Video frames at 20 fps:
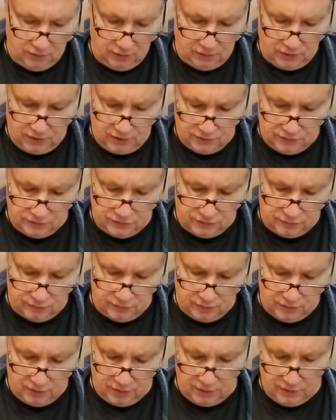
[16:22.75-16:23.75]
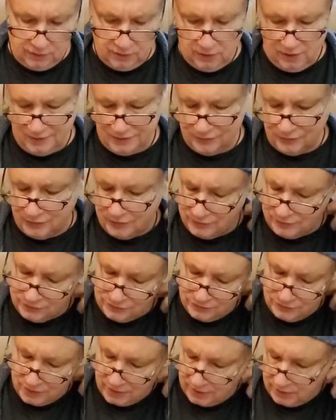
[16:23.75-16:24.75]
Okay, Gemini, this
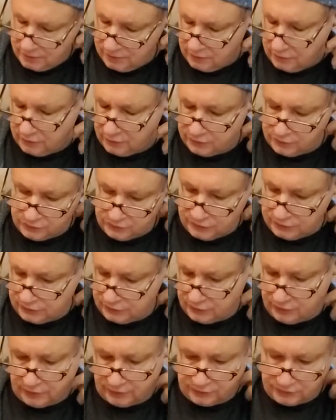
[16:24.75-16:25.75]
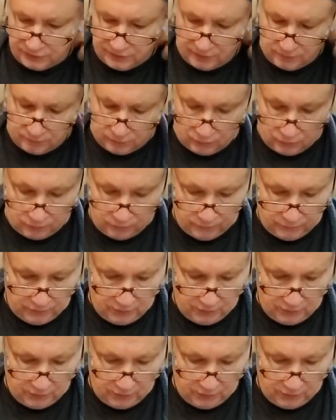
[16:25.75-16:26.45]
is, I don't know, this is just an example.